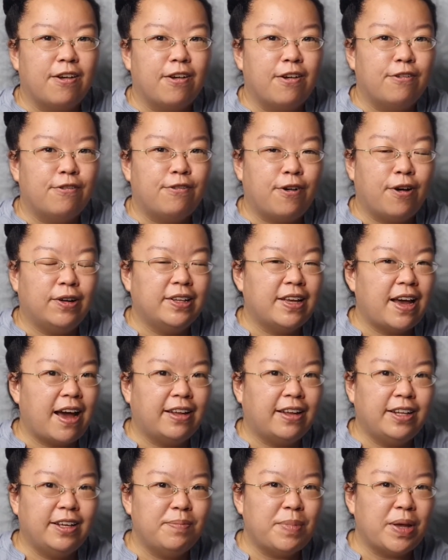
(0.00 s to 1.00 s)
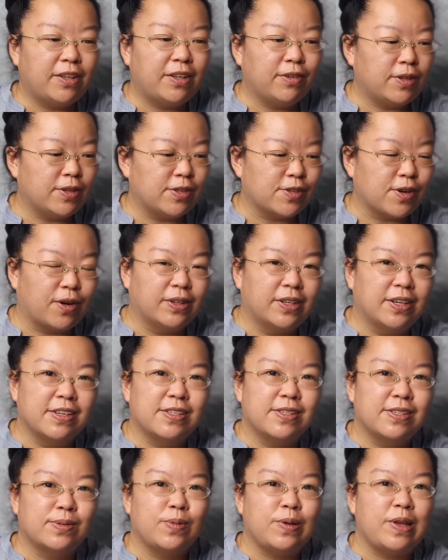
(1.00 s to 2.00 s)
For the other mental
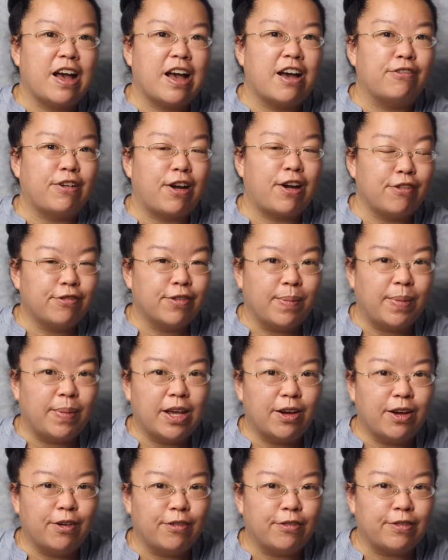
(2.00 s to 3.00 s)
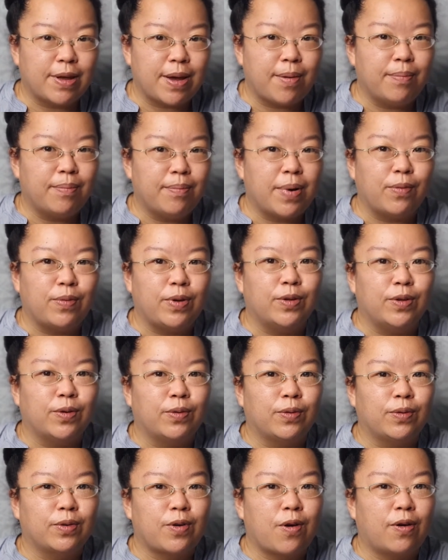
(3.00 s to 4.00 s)
disorders, we are very familiar with them, but we
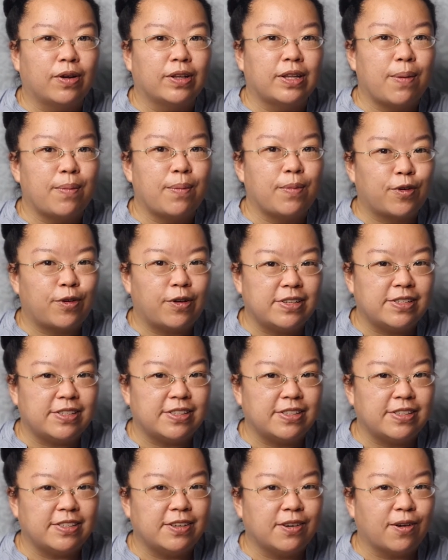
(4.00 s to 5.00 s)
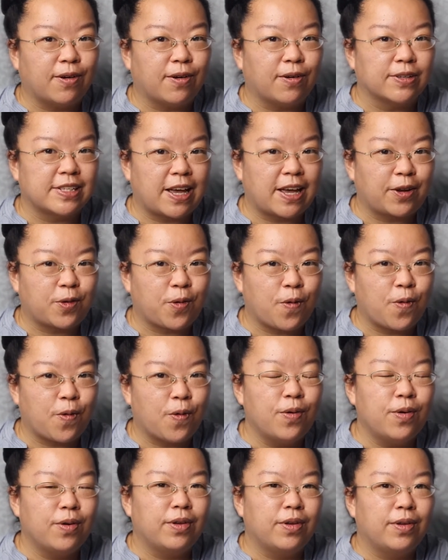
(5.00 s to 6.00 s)
don't call them crazy or psycho.
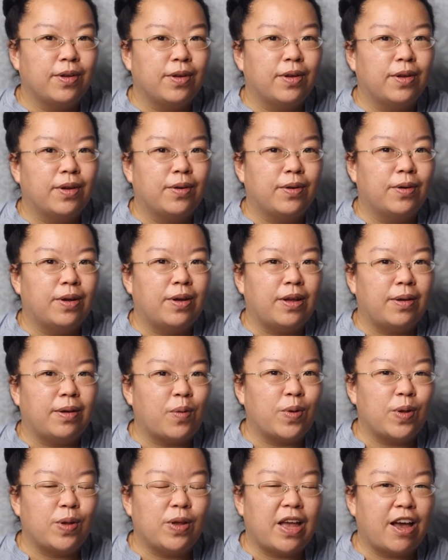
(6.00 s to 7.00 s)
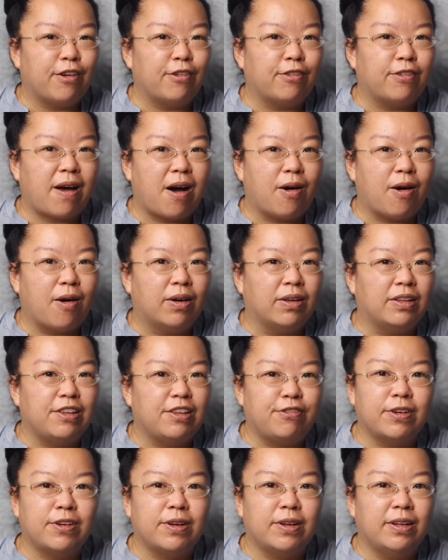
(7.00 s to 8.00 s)
We have our
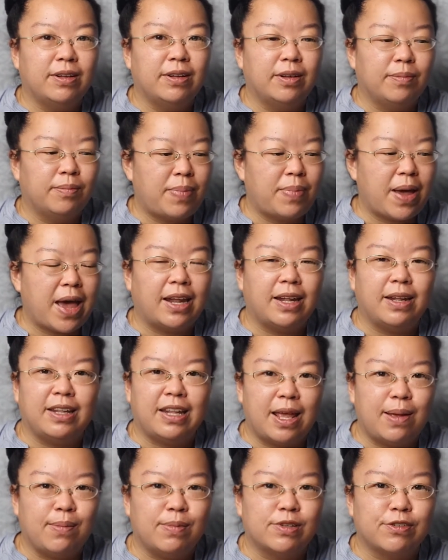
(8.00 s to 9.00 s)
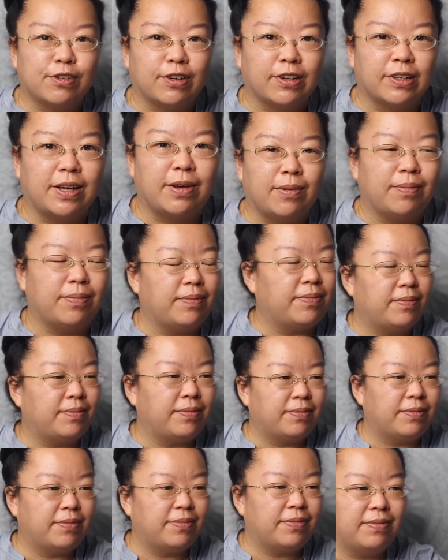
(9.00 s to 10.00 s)
different pet names for them.
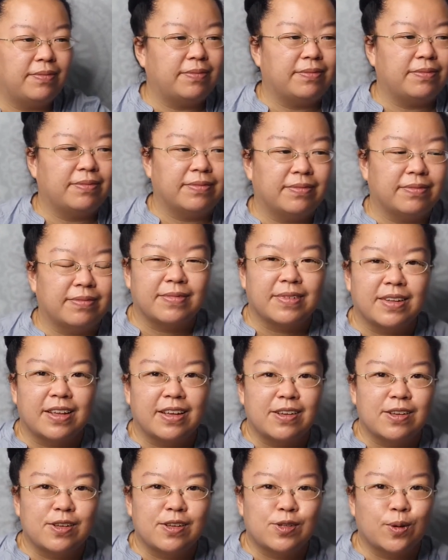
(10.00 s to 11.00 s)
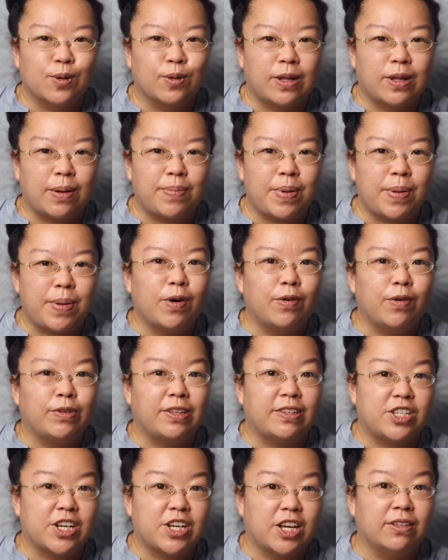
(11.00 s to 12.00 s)
So like people
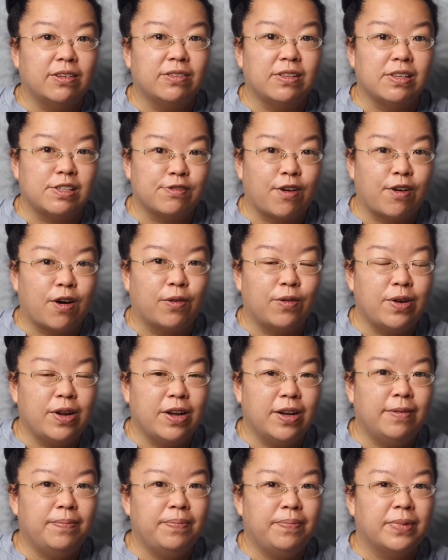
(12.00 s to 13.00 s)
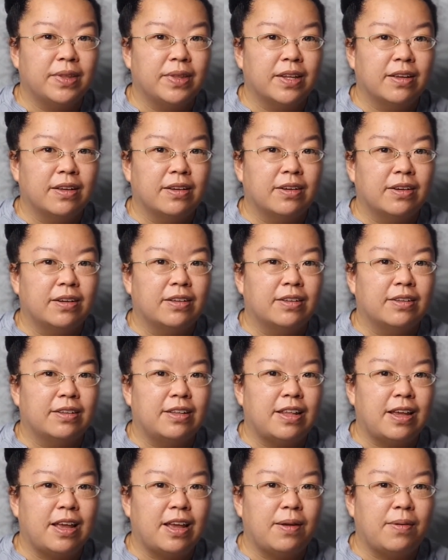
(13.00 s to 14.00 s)
with gender dysphoria,
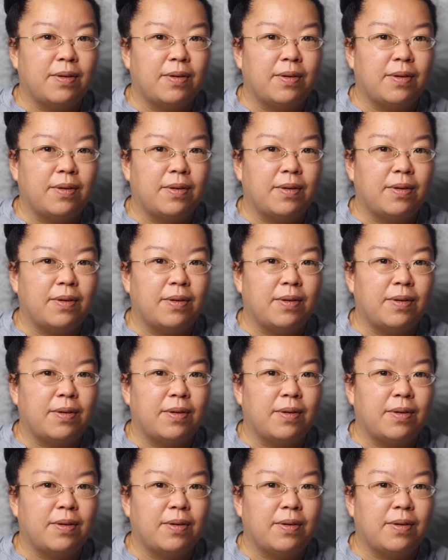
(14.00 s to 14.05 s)
they